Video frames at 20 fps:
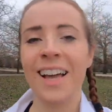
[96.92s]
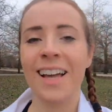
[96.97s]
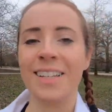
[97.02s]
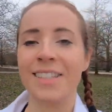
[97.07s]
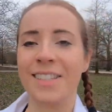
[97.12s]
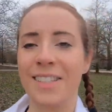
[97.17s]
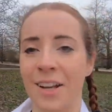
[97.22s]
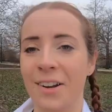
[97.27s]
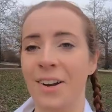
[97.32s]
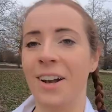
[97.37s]

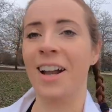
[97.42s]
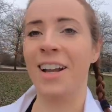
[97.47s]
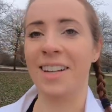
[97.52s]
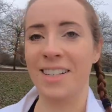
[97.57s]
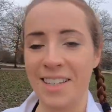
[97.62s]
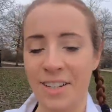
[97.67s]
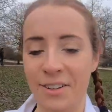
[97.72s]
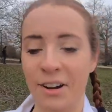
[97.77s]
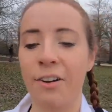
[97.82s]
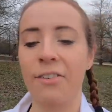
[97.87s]
And so
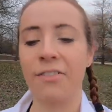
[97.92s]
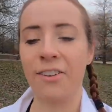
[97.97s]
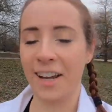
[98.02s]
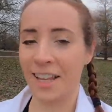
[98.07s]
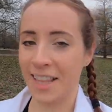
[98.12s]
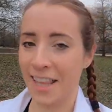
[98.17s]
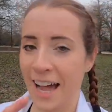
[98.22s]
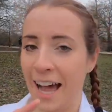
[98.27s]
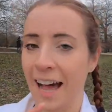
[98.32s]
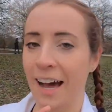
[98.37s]
last year I
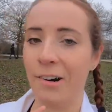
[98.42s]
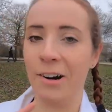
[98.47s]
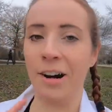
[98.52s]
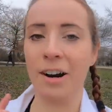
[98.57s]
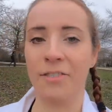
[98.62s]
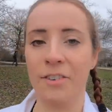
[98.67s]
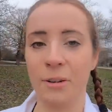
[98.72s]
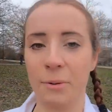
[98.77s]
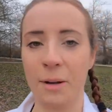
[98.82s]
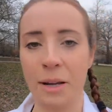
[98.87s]
figured that out
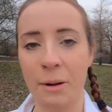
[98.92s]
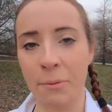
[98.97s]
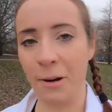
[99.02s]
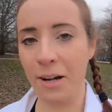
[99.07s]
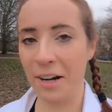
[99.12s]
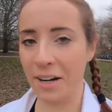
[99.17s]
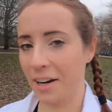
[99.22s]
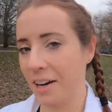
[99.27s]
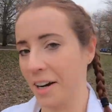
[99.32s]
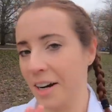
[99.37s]
after week
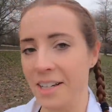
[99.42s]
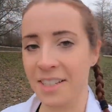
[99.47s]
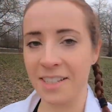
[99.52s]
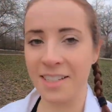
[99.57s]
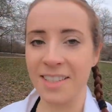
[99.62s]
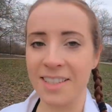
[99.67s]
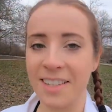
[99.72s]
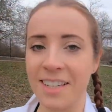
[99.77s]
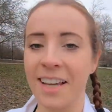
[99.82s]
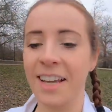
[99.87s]
one, and I
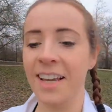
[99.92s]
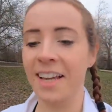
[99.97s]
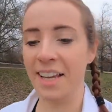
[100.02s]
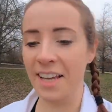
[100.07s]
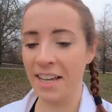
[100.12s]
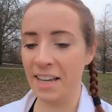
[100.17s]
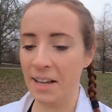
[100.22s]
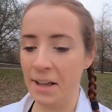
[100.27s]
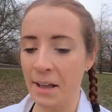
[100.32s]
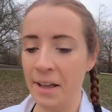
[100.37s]
just
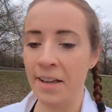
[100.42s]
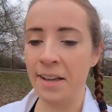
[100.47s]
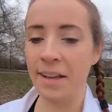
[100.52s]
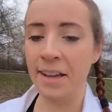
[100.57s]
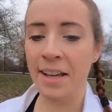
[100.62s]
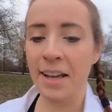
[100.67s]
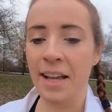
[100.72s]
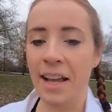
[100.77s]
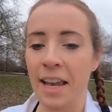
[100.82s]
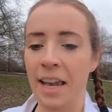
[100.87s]

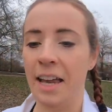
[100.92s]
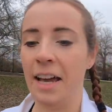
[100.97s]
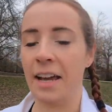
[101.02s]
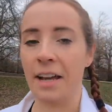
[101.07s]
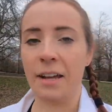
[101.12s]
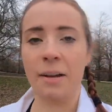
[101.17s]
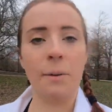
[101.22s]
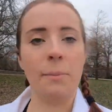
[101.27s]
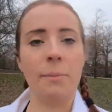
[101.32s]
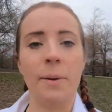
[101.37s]

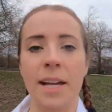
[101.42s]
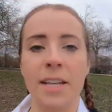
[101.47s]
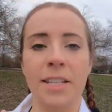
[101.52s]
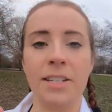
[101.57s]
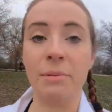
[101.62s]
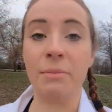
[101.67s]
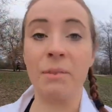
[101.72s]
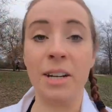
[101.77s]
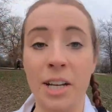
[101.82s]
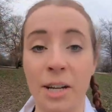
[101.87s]
like made
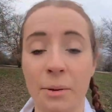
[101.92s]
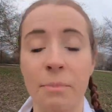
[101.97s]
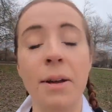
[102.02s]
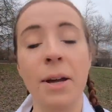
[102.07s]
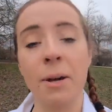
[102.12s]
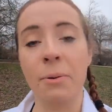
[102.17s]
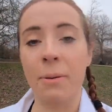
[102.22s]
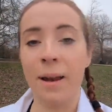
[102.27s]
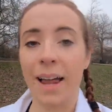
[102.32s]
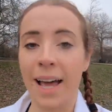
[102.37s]
some really good
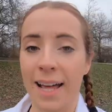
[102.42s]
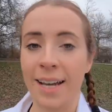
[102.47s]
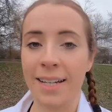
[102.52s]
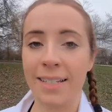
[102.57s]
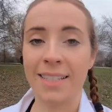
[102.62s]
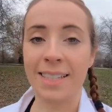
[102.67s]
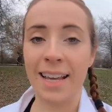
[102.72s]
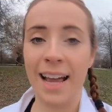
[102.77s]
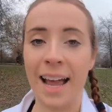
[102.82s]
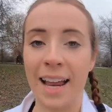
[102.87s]
meal
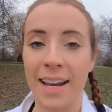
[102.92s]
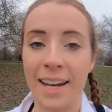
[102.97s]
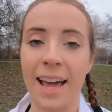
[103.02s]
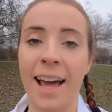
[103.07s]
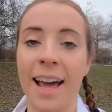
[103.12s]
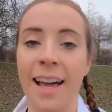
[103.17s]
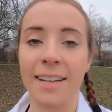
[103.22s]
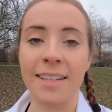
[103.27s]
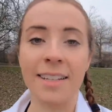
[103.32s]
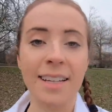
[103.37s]
plans and
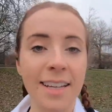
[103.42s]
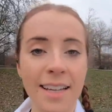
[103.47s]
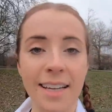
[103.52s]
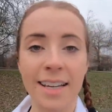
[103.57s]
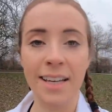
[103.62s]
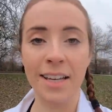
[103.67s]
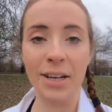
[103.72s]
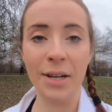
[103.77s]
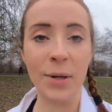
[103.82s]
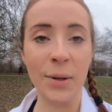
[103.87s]
had
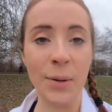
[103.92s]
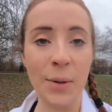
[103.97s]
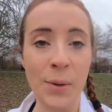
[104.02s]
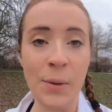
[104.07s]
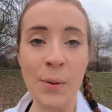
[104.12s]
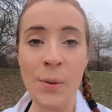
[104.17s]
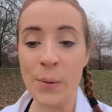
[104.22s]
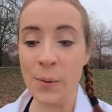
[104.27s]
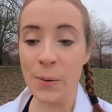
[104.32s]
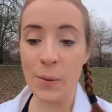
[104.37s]

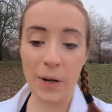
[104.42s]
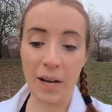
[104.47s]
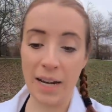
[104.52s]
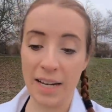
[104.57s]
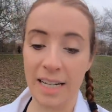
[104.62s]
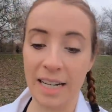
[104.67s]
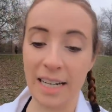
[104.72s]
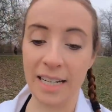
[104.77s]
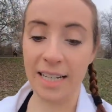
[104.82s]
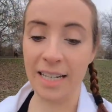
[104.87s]
all
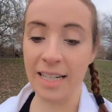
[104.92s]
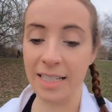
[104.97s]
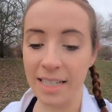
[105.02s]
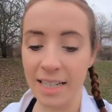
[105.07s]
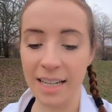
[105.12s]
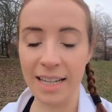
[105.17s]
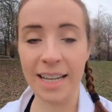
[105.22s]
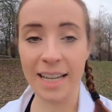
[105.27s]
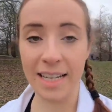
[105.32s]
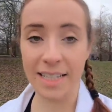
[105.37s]
I needed
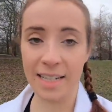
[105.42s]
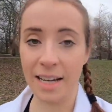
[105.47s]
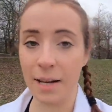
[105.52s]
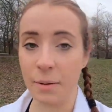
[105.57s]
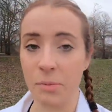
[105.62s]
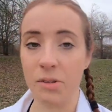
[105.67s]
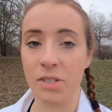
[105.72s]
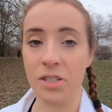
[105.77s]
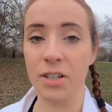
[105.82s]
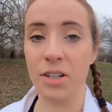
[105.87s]
in
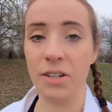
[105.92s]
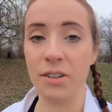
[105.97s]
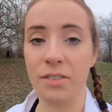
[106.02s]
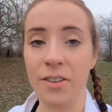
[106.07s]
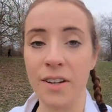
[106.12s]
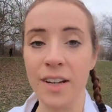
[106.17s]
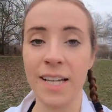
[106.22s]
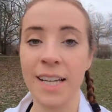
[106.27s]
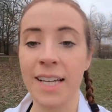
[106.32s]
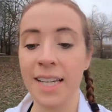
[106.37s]
terms
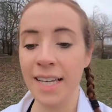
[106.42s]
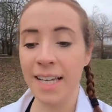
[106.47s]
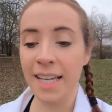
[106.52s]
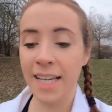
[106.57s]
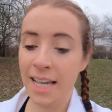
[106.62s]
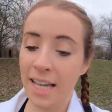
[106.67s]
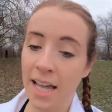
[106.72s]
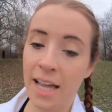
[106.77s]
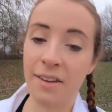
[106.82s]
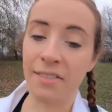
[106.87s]
of
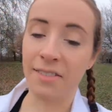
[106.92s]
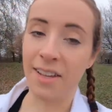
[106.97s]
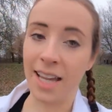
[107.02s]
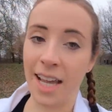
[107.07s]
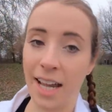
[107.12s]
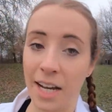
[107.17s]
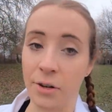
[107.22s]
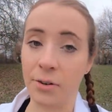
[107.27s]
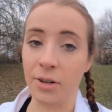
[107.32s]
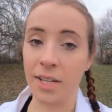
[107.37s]

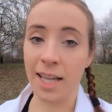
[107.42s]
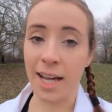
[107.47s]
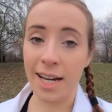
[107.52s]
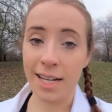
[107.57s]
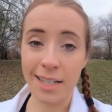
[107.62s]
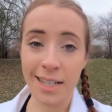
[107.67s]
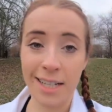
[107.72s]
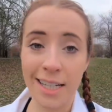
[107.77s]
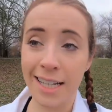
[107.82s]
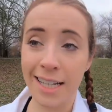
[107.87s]
Veganuary then.